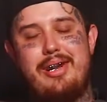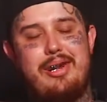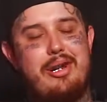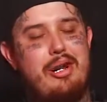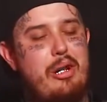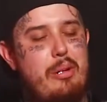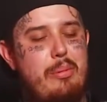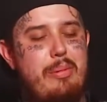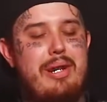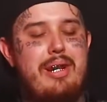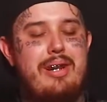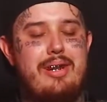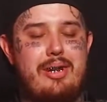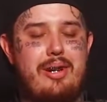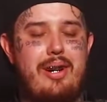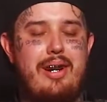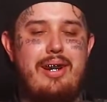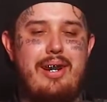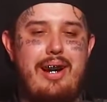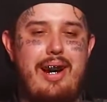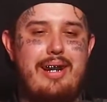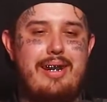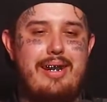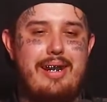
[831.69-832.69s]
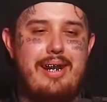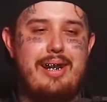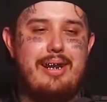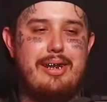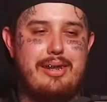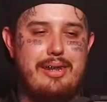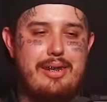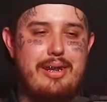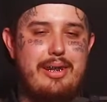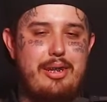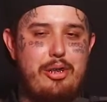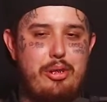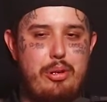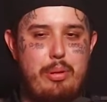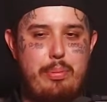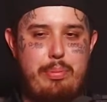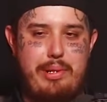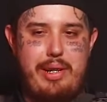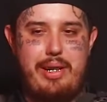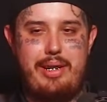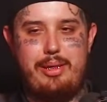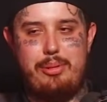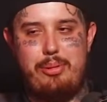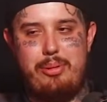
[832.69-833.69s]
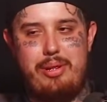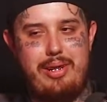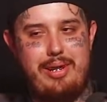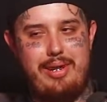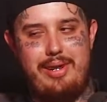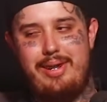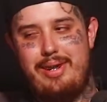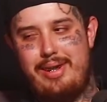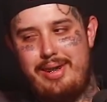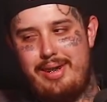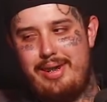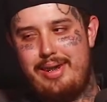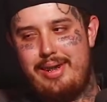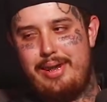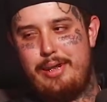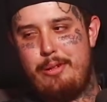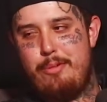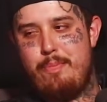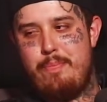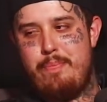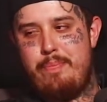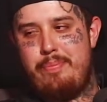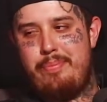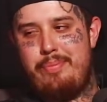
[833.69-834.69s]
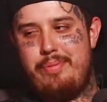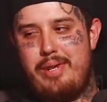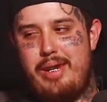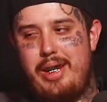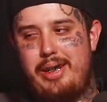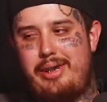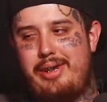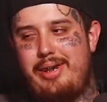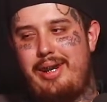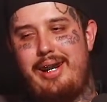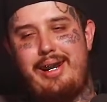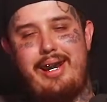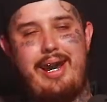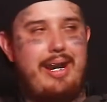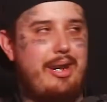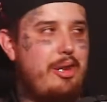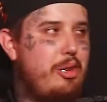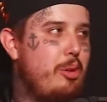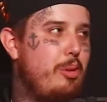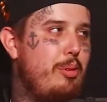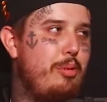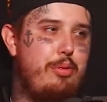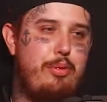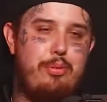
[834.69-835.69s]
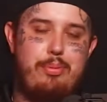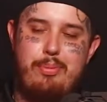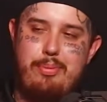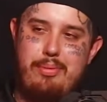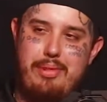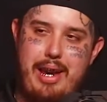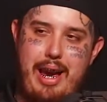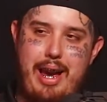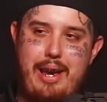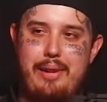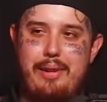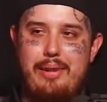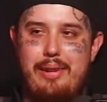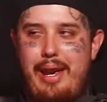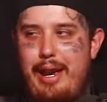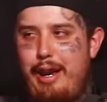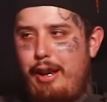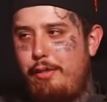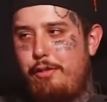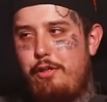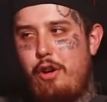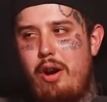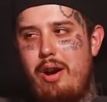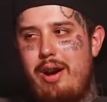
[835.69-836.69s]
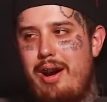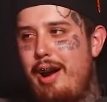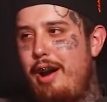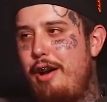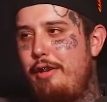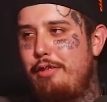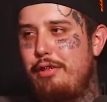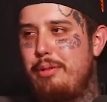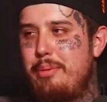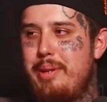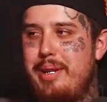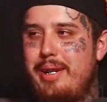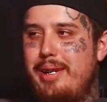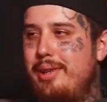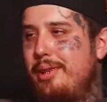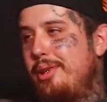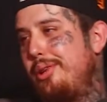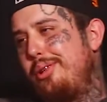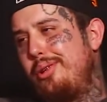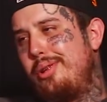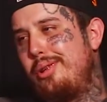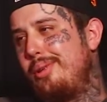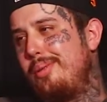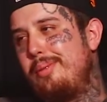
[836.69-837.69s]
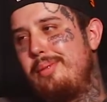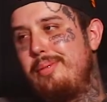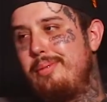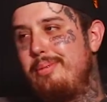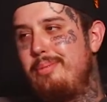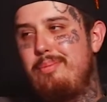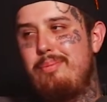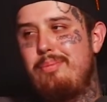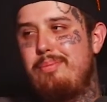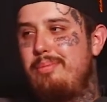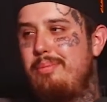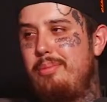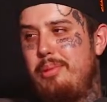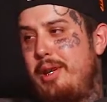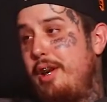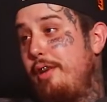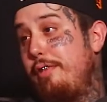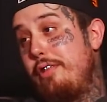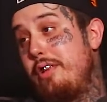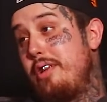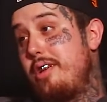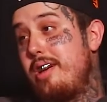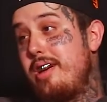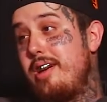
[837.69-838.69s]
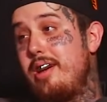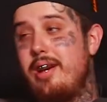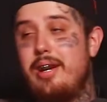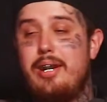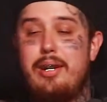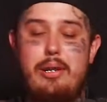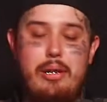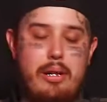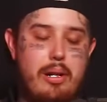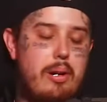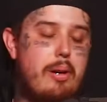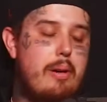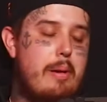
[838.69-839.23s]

You know what I mean? So I, I, think it's to a place where it's not like too at, like far out for me to do some different shit, you know.